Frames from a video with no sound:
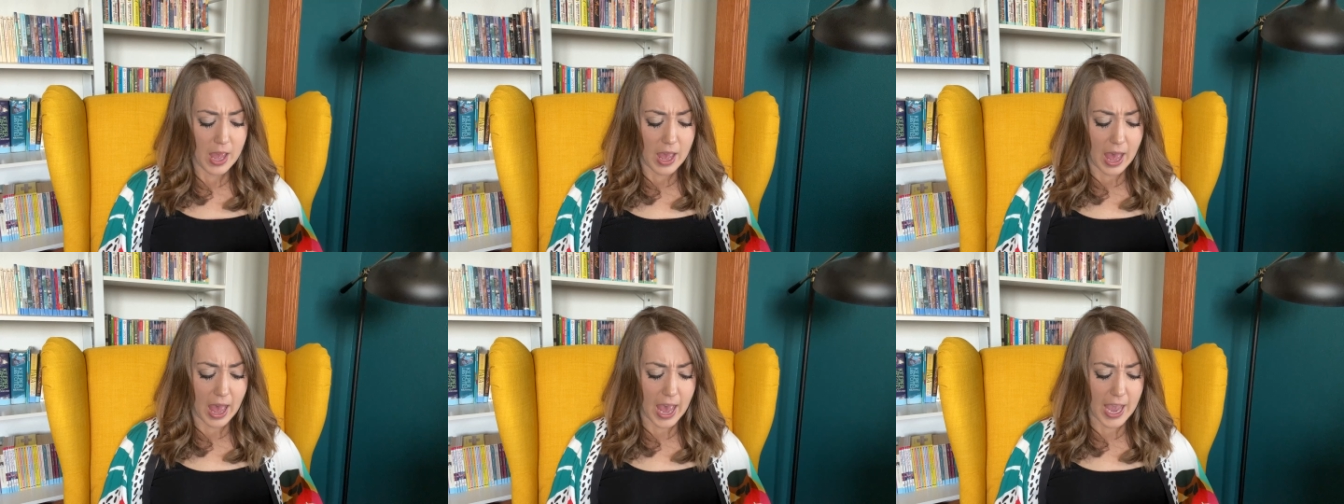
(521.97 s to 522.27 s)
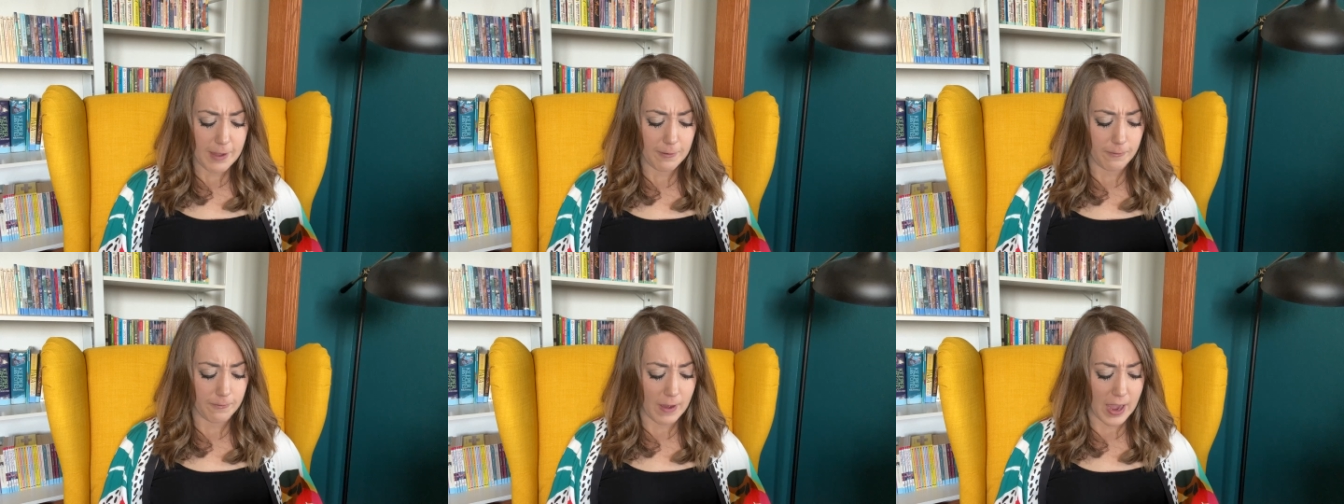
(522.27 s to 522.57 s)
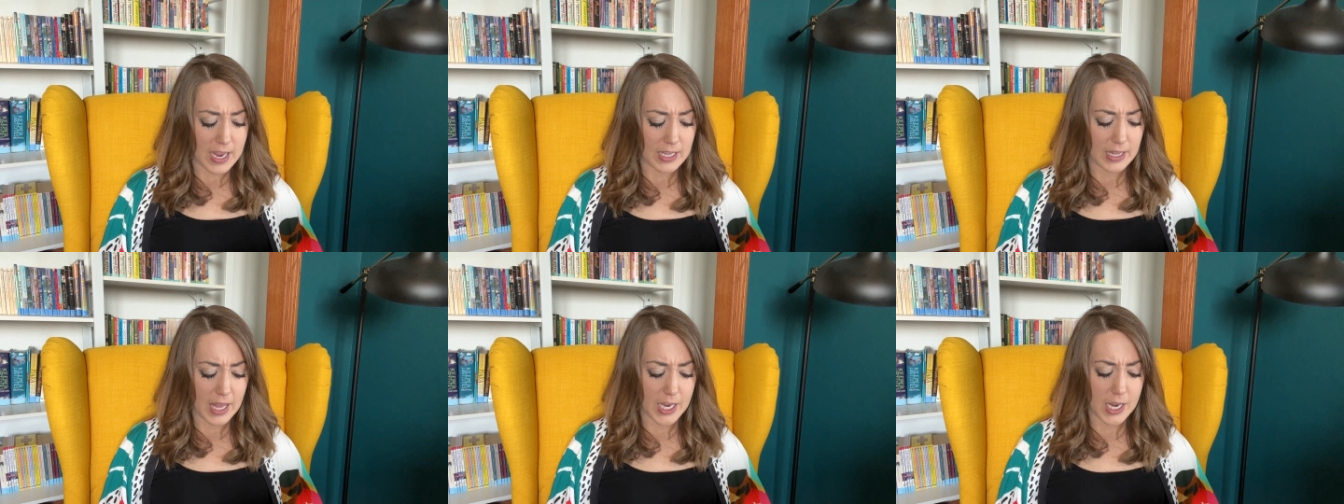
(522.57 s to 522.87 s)
I
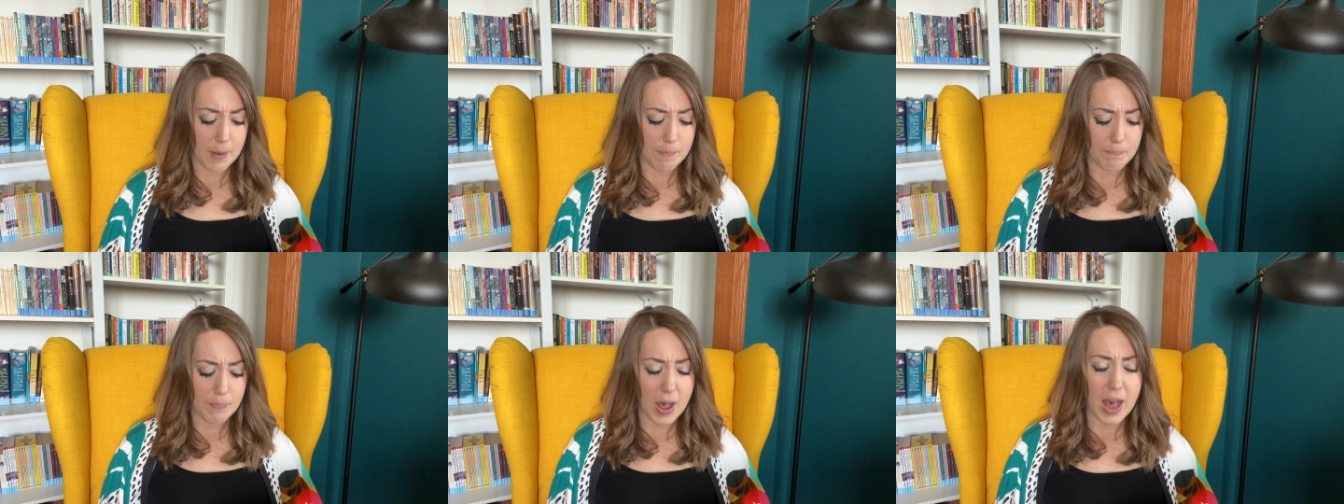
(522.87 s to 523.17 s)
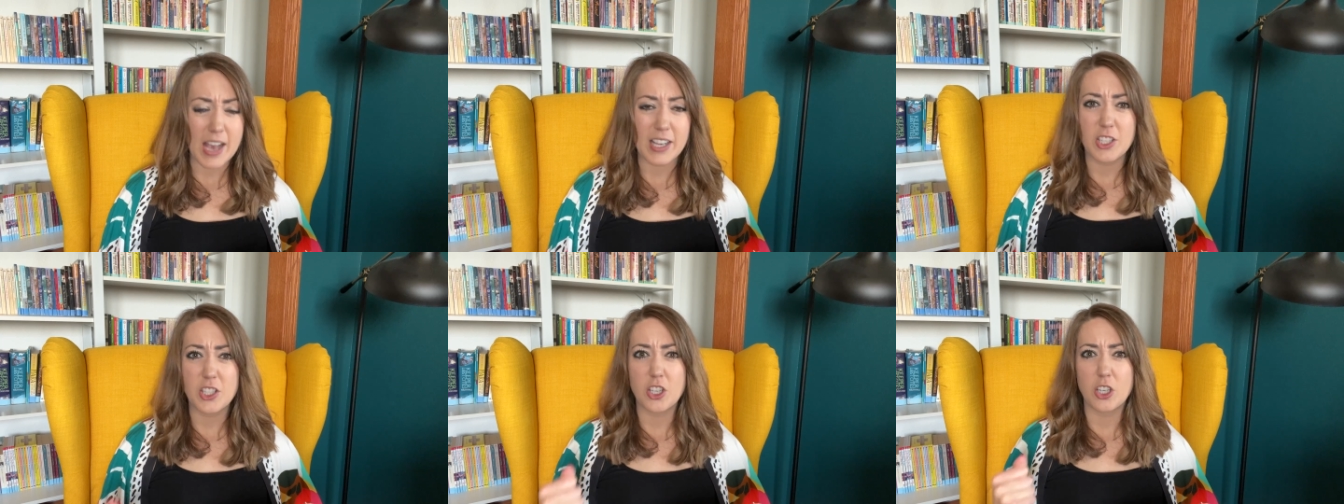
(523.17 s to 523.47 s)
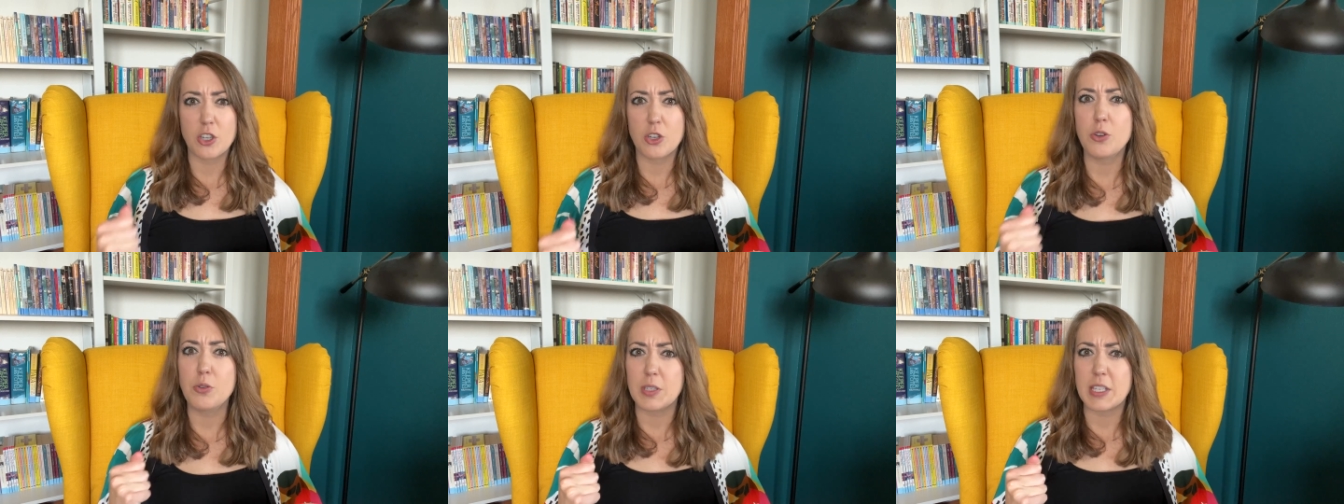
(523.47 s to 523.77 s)
fight like a
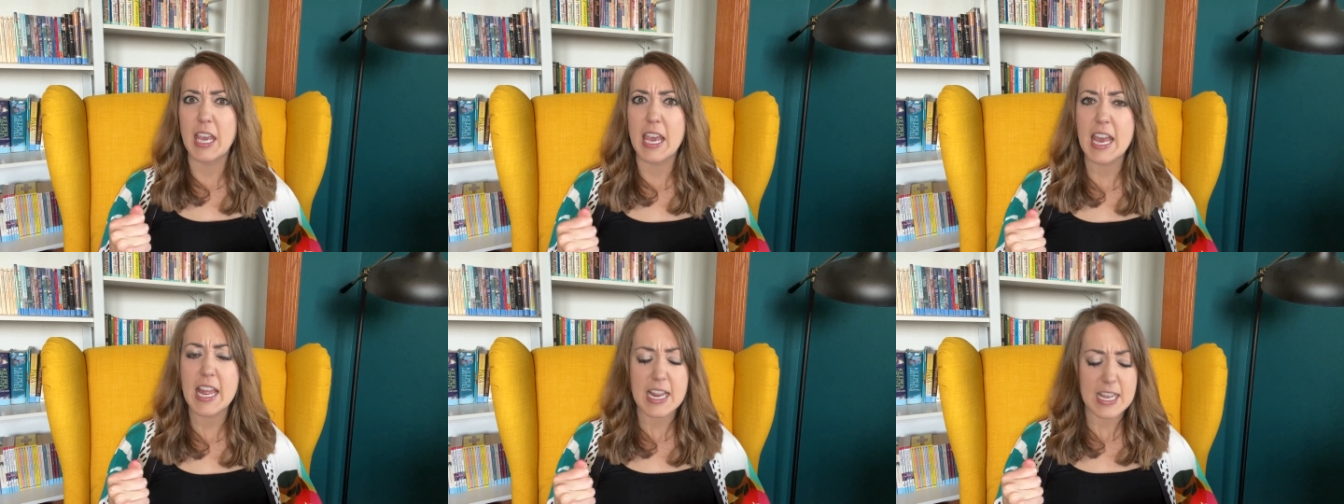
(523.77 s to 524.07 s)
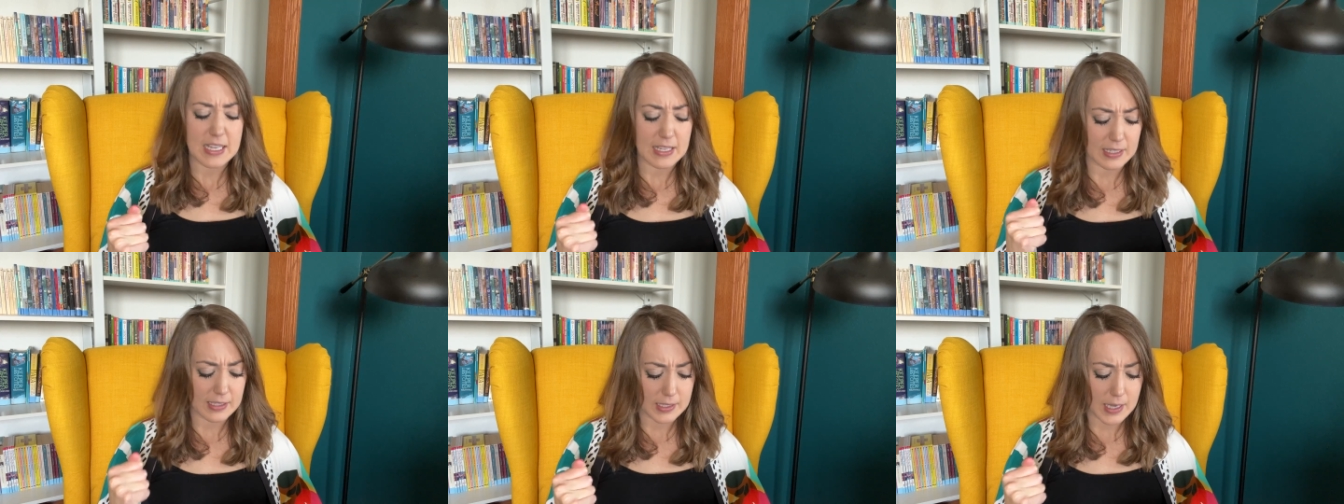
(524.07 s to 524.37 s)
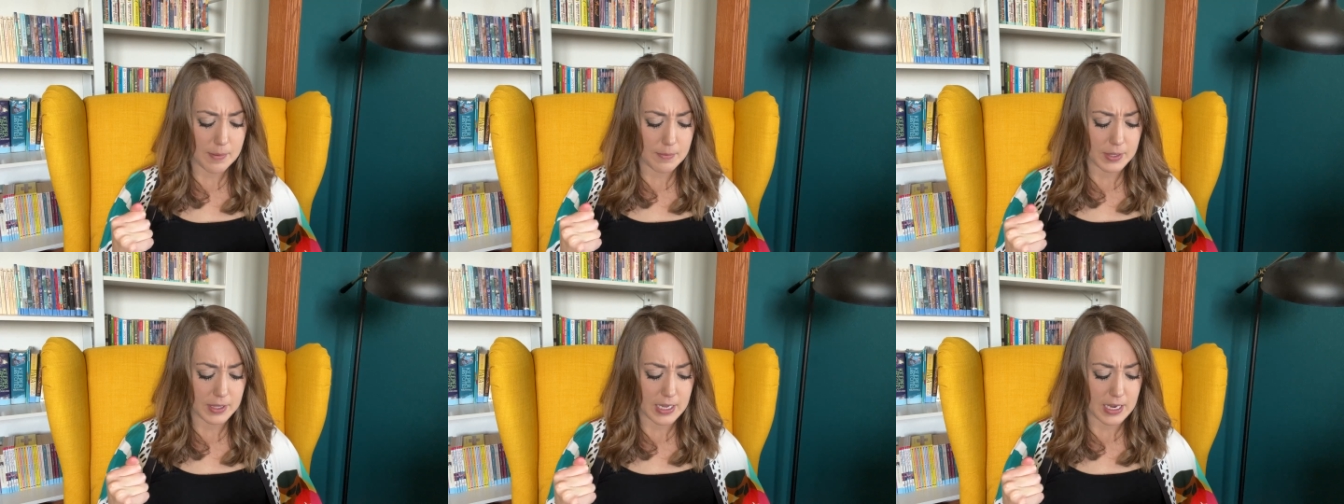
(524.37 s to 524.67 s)
boxer who's hitting
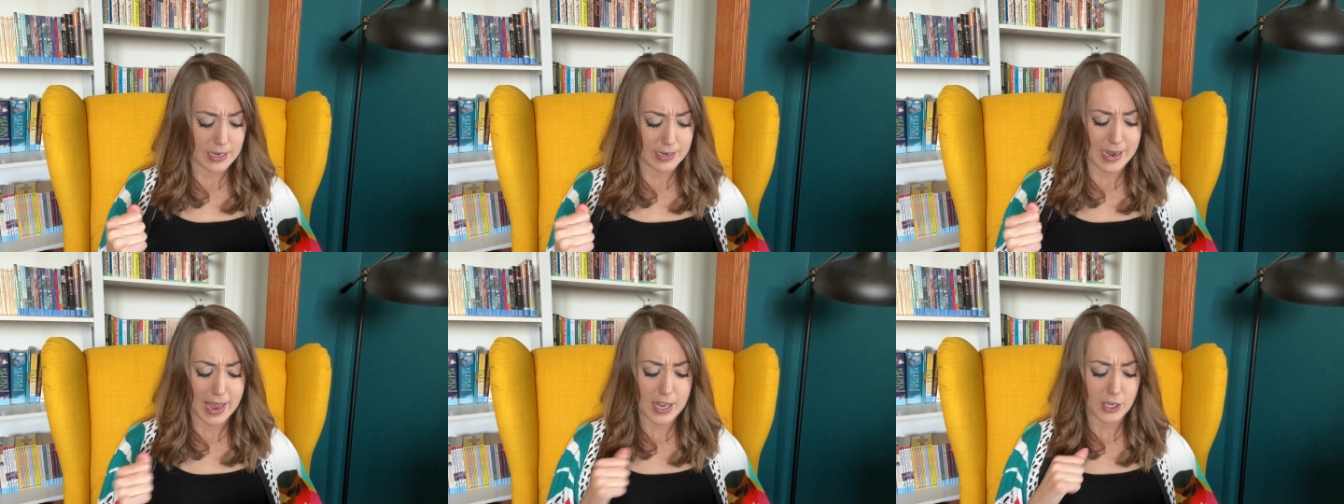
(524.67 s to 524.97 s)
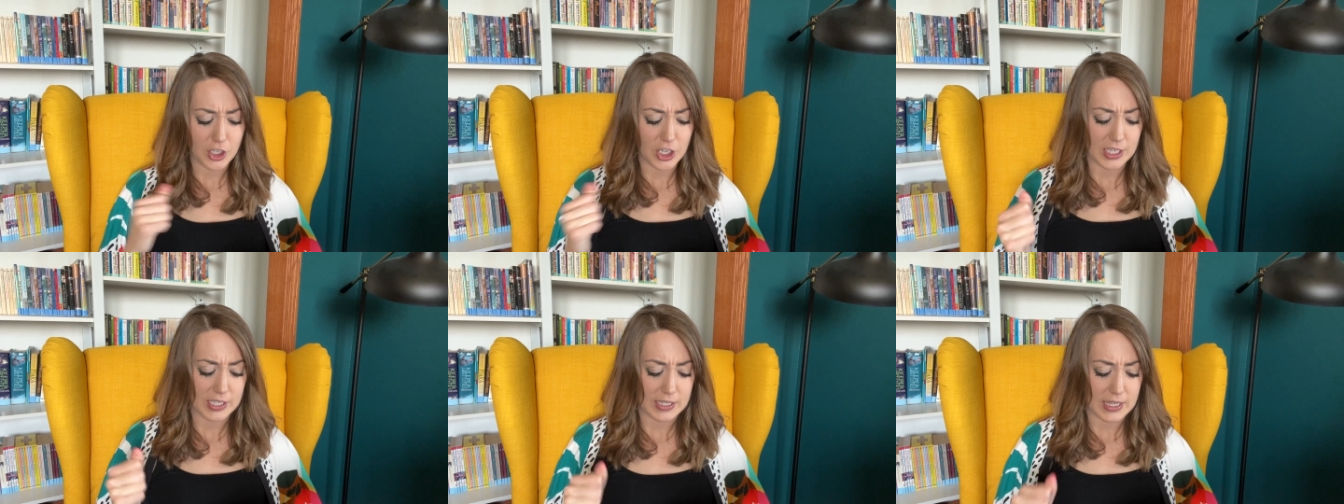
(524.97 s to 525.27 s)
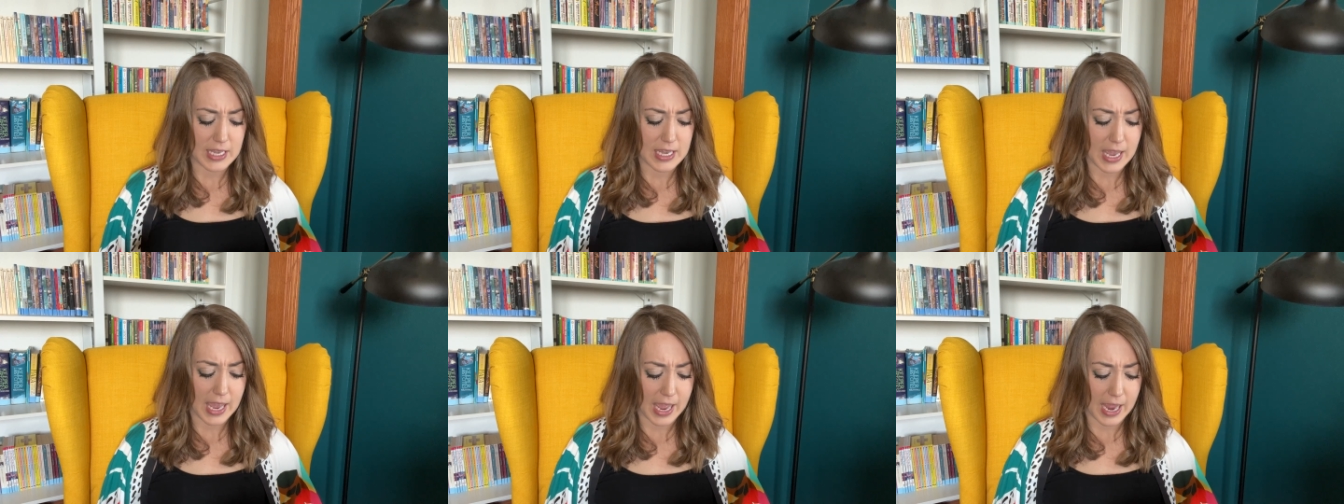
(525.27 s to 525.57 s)
something, not just
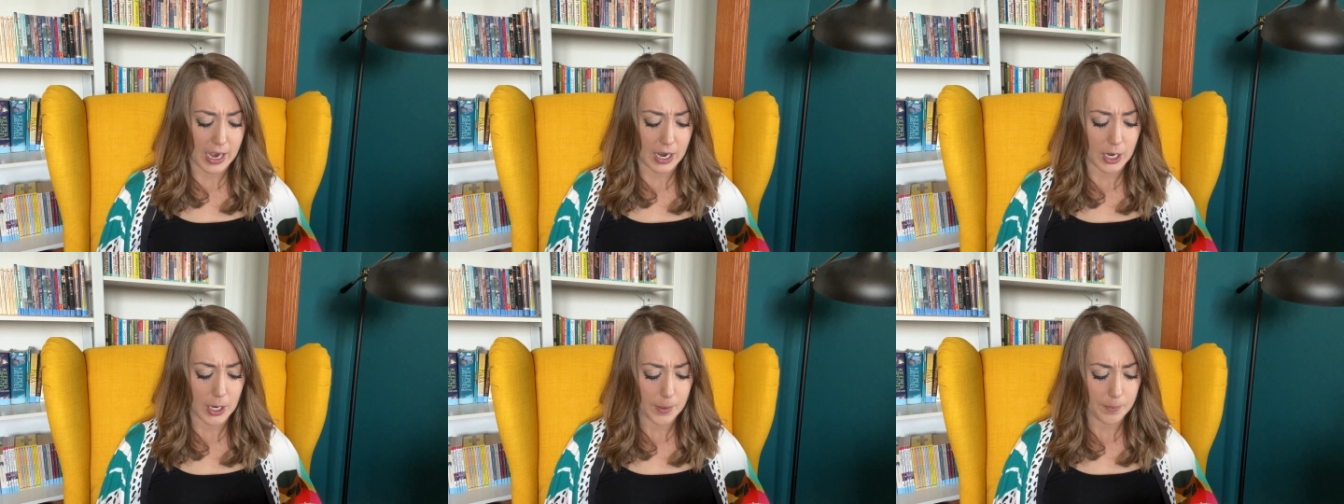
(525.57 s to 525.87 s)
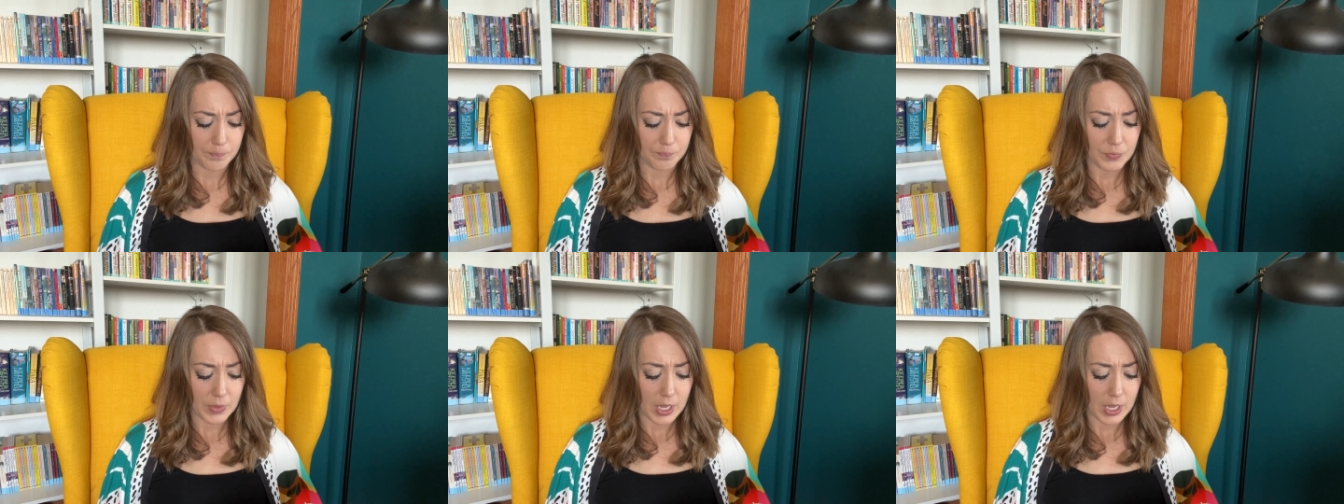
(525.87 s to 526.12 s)
the air.